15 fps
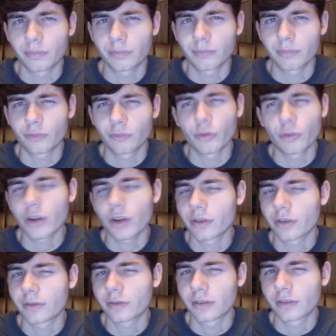weird
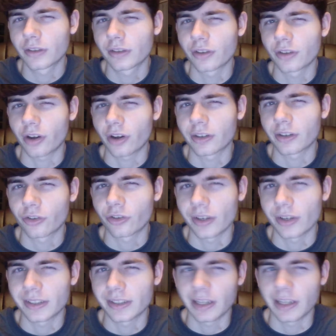dark
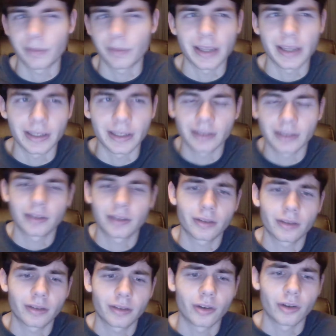gray-skinned being
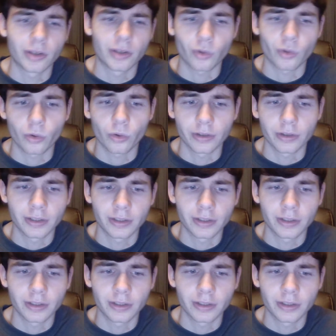known as Orn,